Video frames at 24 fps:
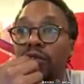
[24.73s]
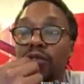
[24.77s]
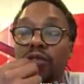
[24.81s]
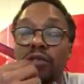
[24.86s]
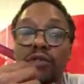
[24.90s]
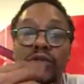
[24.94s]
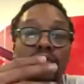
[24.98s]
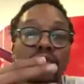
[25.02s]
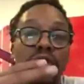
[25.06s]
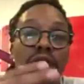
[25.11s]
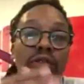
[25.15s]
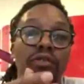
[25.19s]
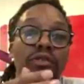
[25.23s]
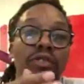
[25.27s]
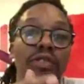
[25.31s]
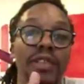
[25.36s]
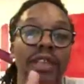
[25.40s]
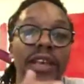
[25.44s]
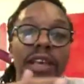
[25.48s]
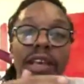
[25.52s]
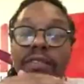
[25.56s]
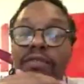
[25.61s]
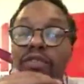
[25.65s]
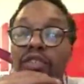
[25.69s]
So certain
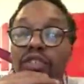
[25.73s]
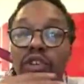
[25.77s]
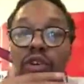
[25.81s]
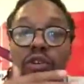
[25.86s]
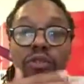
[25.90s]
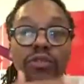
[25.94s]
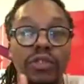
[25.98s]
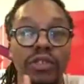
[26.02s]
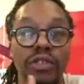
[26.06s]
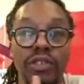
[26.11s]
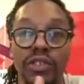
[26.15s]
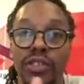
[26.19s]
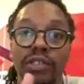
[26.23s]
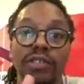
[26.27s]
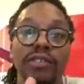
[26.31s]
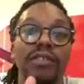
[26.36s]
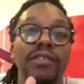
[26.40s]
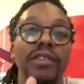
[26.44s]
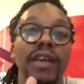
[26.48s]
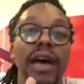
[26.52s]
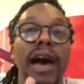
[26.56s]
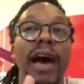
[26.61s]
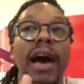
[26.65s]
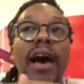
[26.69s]
slaves chose to
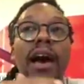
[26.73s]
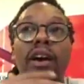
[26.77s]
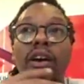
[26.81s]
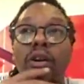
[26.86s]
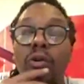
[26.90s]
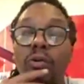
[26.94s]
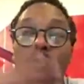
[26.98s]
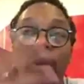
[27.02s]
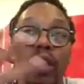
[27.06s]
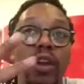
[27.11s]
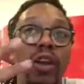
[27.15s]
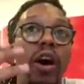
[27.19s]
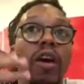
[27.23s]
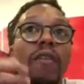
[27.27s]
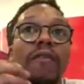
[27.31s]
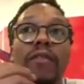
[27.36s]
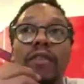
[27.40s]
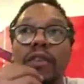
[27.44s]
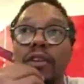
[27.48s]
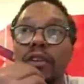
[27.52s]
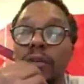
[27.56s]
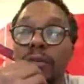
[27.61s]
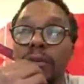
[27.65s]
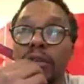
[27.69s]
just die or run
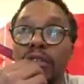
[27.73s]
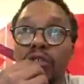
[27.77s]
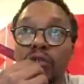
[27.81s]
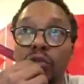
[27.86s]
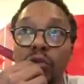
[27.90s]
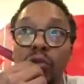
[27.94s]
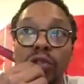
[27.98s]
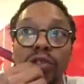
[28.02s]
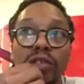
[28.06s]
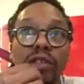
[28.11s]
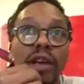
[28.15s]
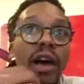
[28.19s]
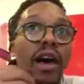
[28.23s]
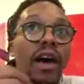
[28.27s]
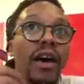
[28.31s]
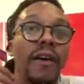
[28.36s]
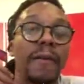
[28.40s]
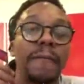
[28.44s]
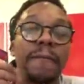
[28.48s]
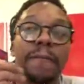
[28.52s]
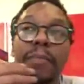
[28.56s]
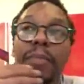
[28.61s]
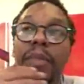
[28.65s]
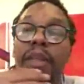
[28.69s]
off or commit
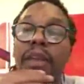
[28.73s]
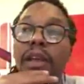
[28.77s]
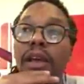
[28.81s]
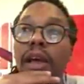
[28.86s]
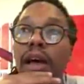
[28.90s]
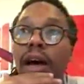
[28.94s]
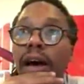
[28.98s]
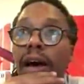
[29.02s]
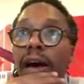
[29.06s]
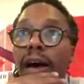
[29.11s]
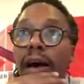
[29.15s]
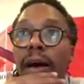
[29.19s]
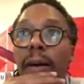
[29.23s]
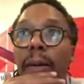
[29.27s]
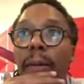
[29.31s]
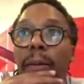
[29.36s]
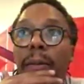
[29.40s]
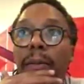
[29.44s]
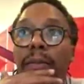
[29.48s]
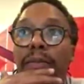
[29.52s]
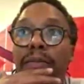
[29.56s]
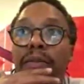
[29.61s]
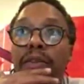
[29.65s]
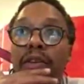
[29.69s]
suicide
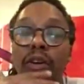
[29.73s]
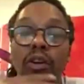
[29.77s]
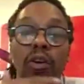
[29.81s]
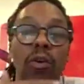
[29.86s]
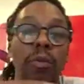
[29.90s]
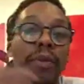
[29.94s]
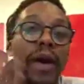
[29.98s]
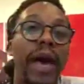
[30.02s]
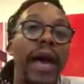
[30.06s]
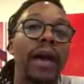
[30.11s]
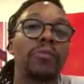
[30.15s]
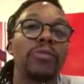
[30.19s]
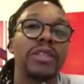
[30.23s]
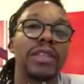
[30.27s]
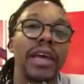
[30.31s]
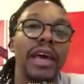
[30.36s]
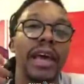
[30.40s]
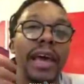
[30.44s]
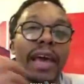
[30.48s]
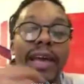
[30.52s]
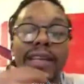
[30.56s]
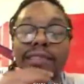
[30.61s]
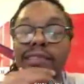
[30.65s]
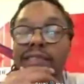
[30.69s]
to go back with
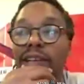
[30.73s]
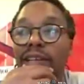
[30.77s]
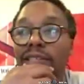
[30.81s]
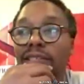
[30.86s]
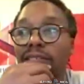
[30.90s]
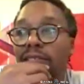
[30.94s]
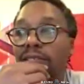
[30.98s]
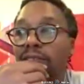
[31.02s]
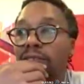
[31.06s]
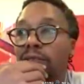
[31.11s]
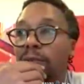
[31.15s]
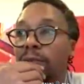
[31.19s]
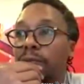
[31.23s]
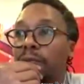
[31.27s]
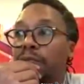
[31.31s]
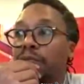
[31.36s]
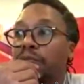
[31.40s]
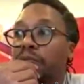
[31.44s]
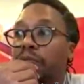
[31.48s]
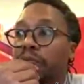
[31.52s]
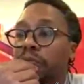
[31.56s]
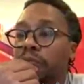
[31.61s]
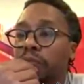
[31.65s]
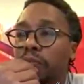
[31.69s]
their ancestors.
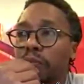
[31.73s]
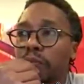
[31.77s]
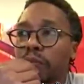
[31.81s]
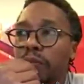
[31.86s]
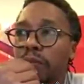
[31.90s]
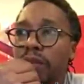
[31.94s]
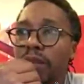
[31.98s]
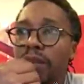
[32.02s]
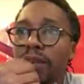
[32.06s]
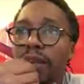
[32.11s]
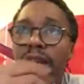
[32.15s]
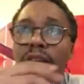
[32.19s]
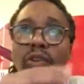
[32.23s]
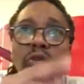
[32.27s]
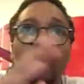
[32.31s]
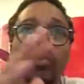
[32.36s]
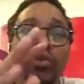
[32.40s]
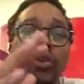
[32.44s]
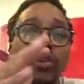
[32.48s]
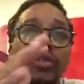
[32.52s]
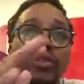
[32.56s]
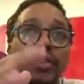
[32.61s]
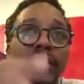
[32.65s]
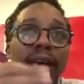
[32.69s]
There are no
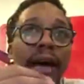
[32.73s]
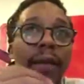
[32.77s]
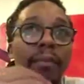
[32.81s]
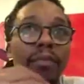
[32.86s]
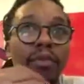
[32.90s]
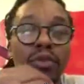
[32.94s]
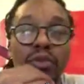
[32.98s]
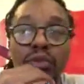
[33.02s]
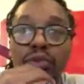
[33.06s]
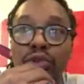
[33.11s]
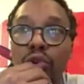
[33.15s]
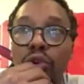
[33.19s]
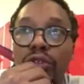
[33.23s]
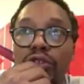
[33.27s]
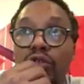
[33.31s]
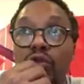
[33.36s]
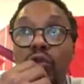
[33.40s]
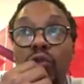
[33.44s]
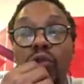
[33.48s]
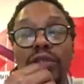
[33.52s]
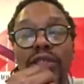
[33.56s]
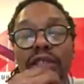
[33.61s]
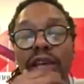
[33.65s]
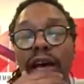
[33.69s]
real taboos on
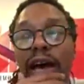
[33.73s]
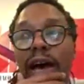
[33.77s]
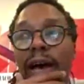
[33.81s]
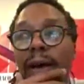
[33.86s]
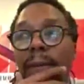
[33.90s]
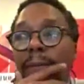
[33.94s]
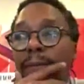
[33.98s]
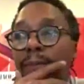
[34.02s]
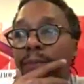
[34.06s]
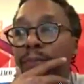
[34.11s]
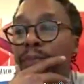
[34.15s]
suicide.